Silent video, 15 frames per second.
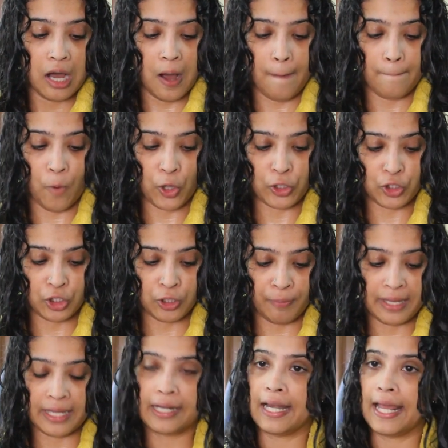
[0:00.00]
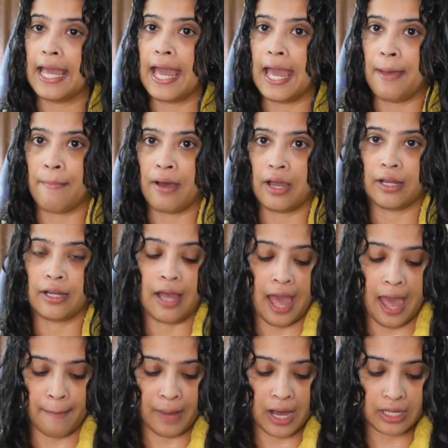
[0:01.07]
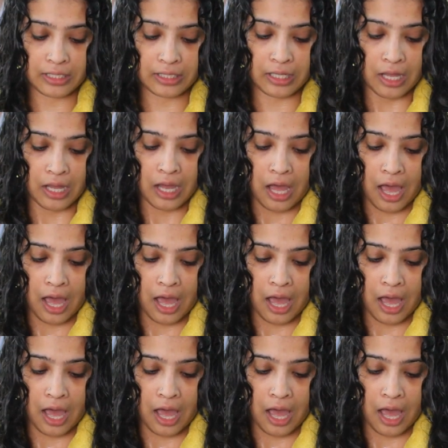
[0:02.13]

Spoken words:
Moisture Me Clay Hair Mask.